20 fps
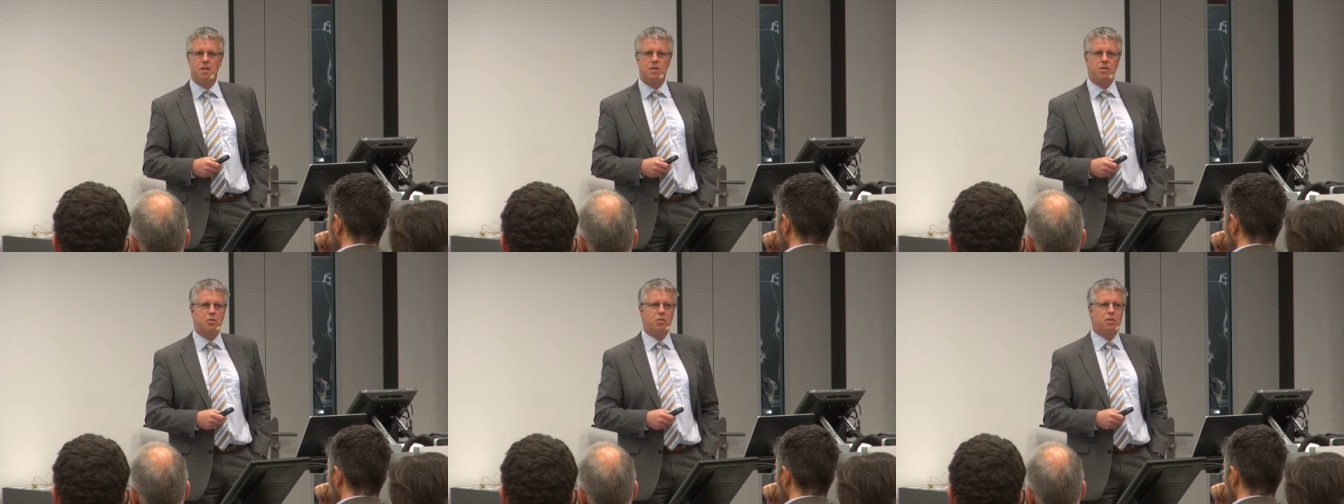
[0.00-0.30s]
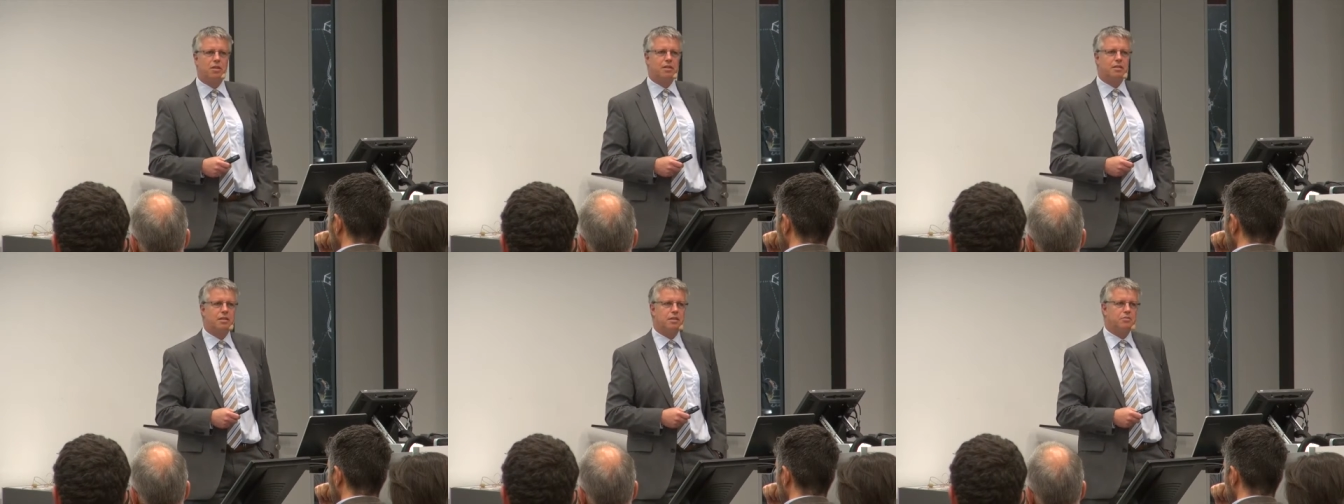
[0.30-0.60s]
no
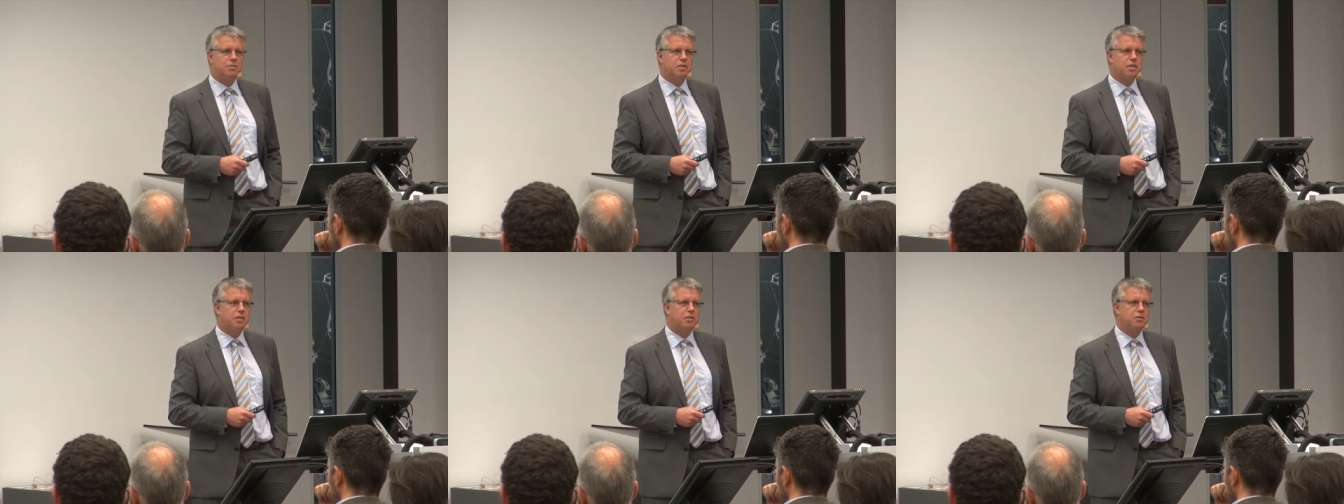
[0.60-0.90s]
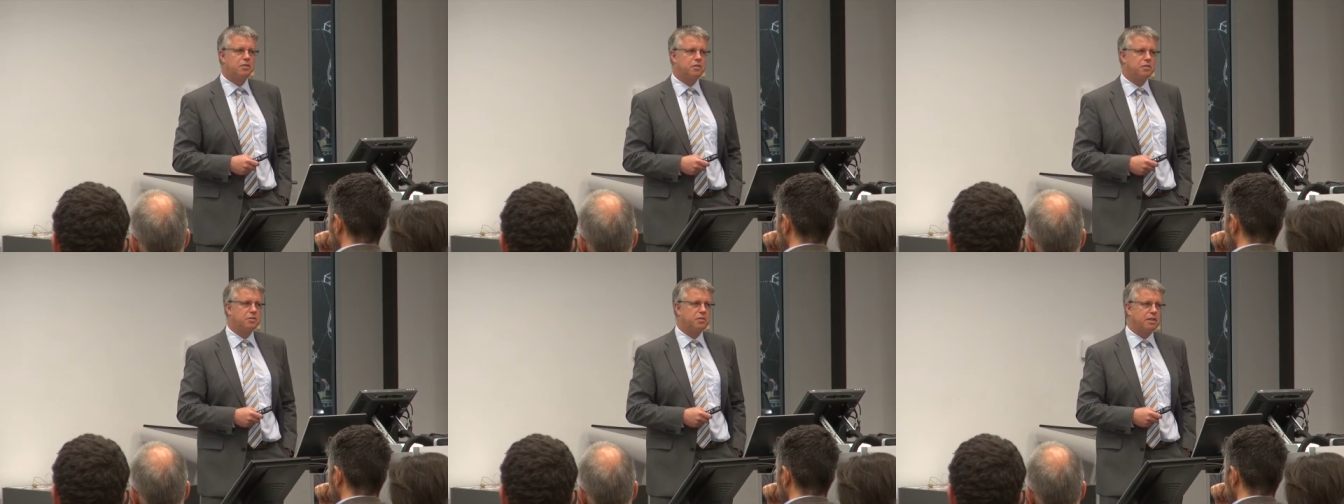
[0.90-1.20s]
clear
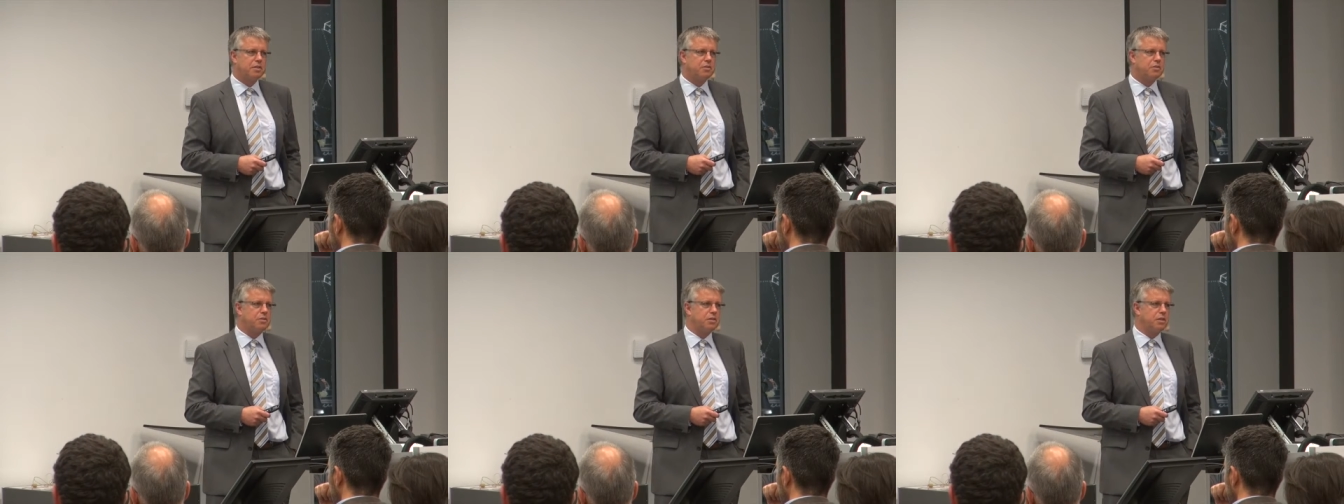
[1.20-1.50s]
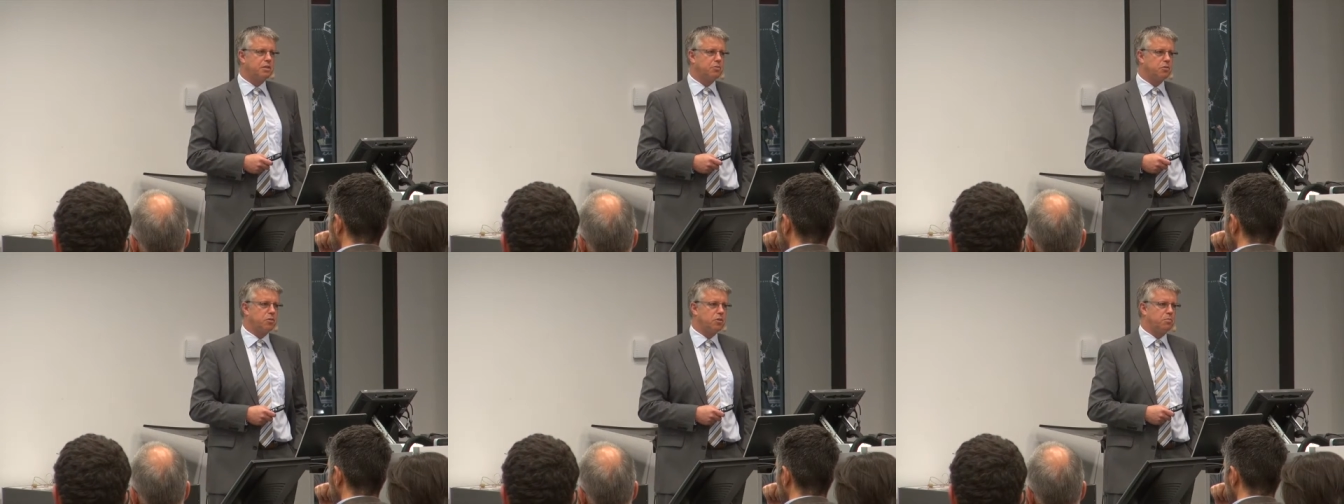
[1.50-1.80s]
definition of the
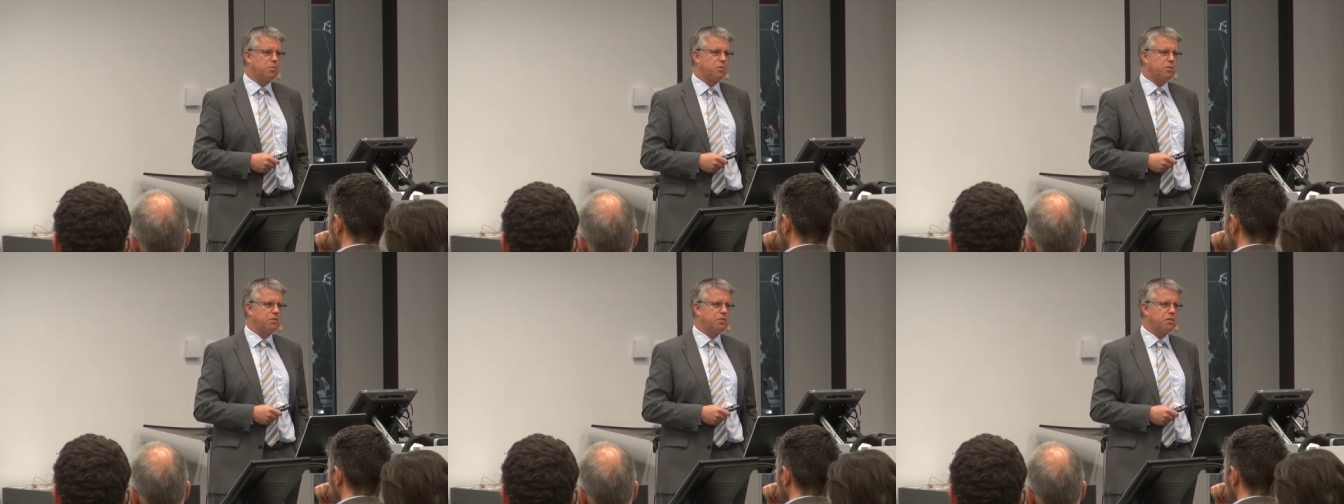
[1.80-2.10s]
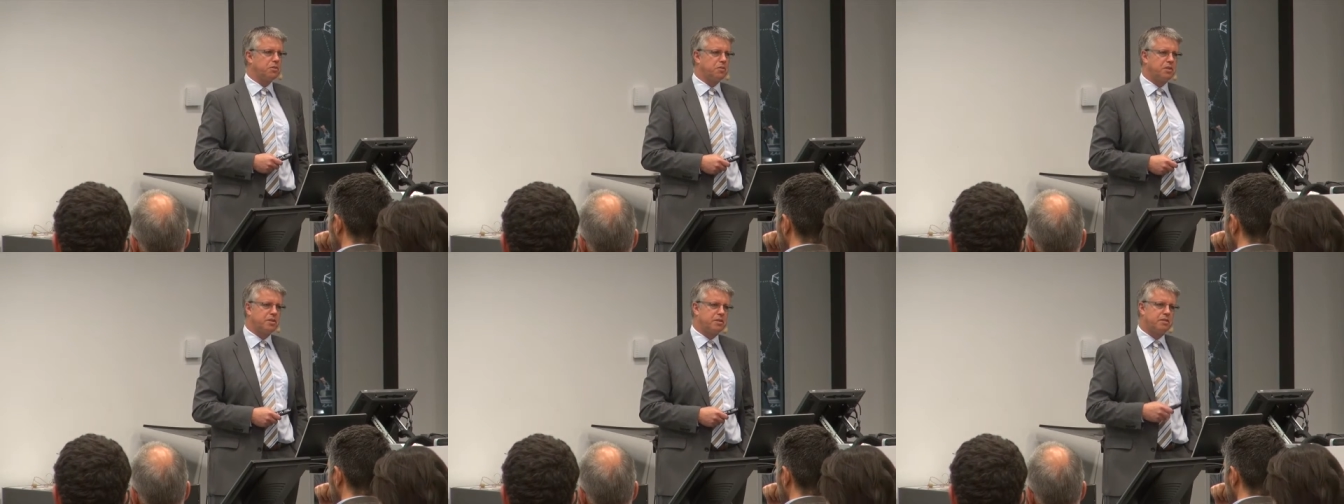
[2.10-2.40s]
Industry
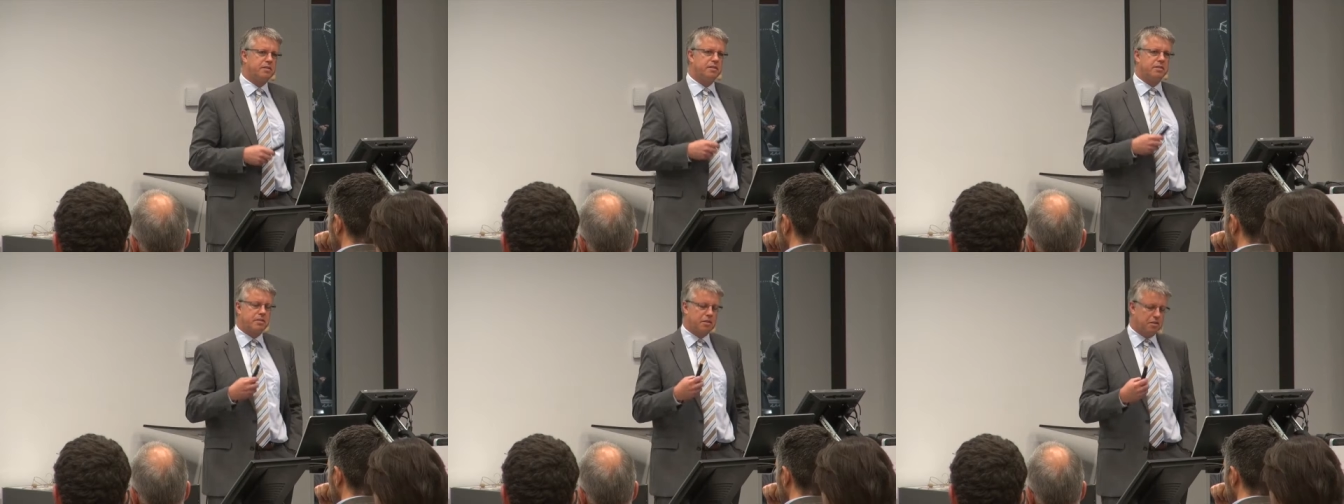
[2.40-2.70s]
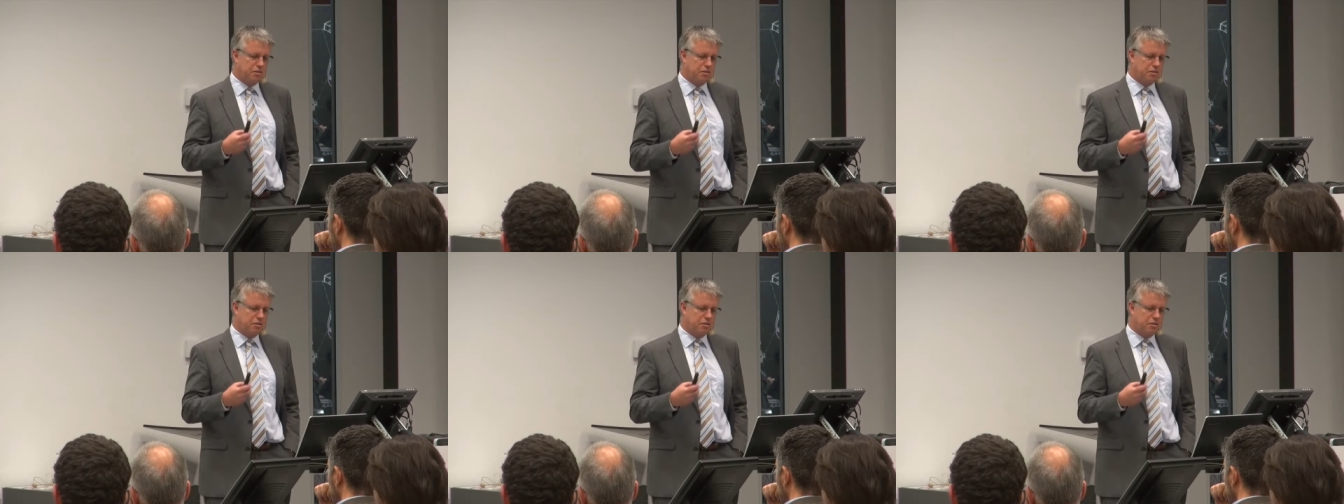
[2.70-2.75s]
4.0.